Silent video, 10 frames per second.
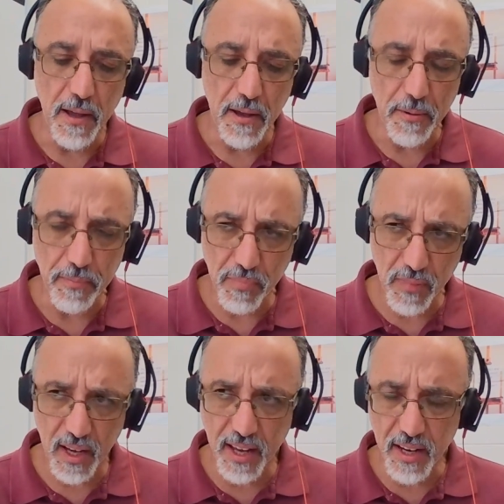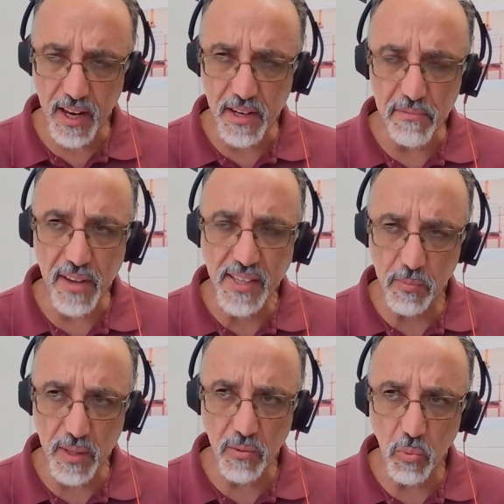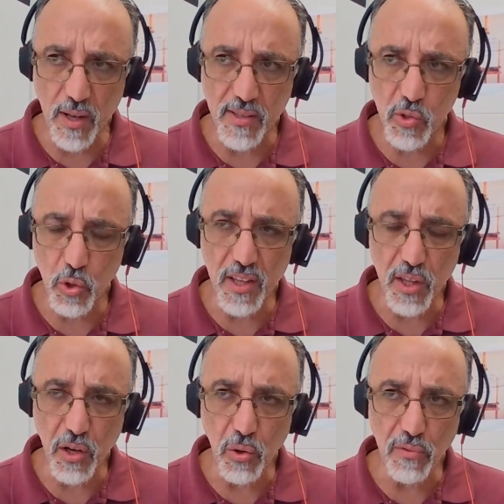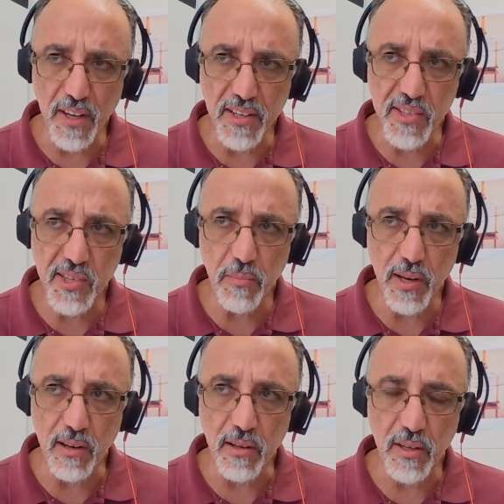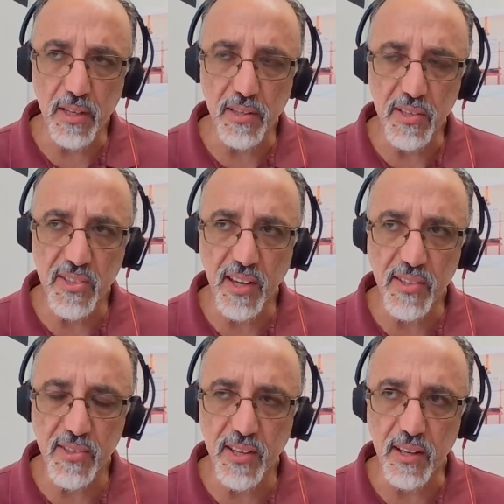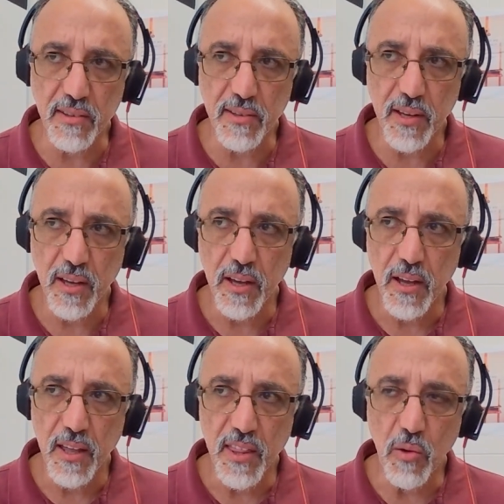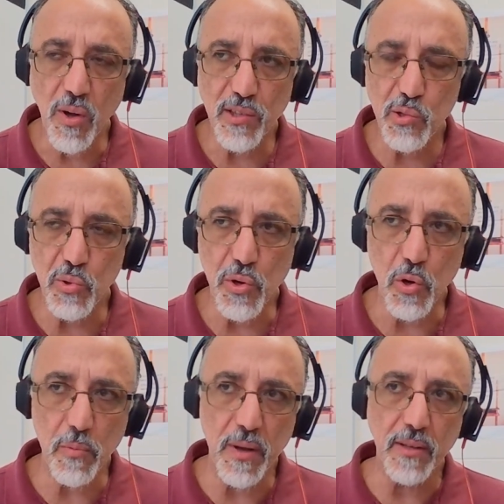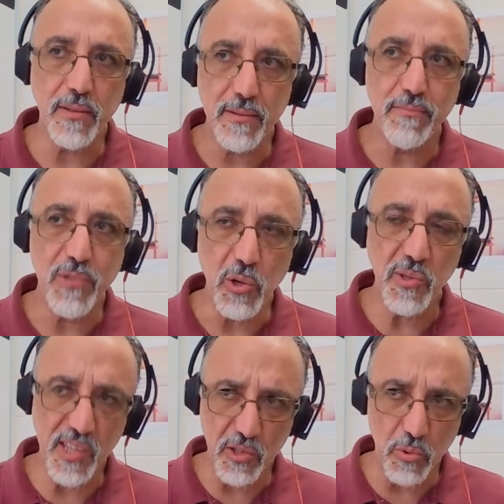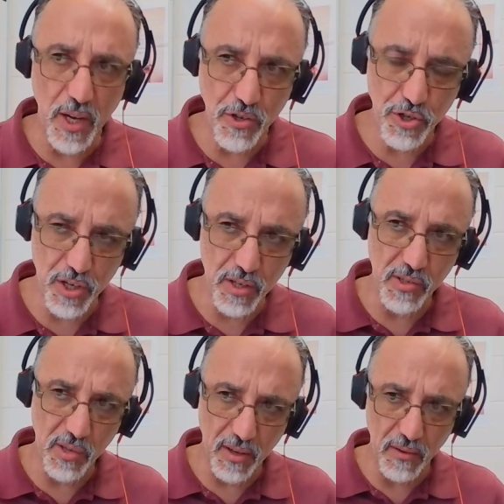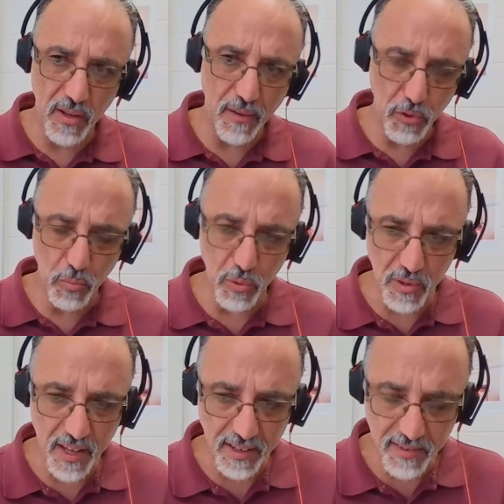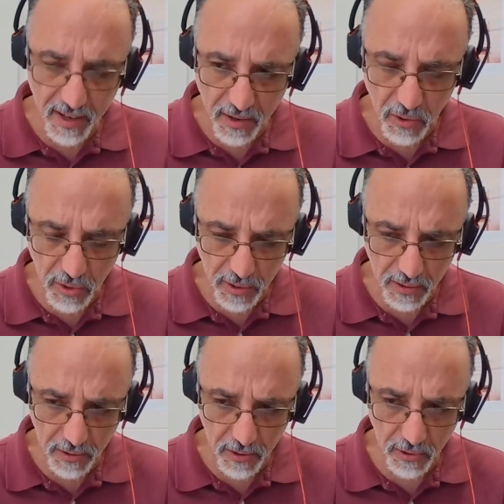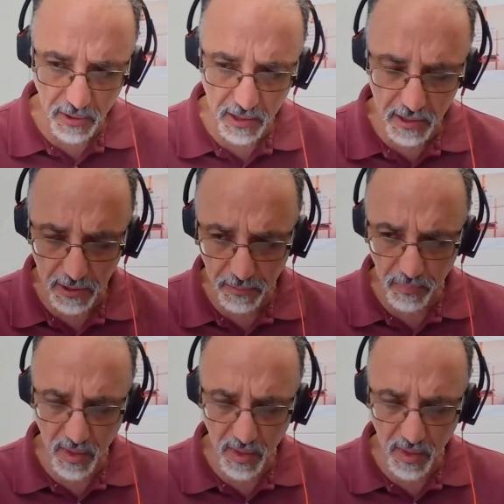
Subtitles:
and investment ones. So they're all very similar in the sense that they want to know about your situation. So you have to put data on the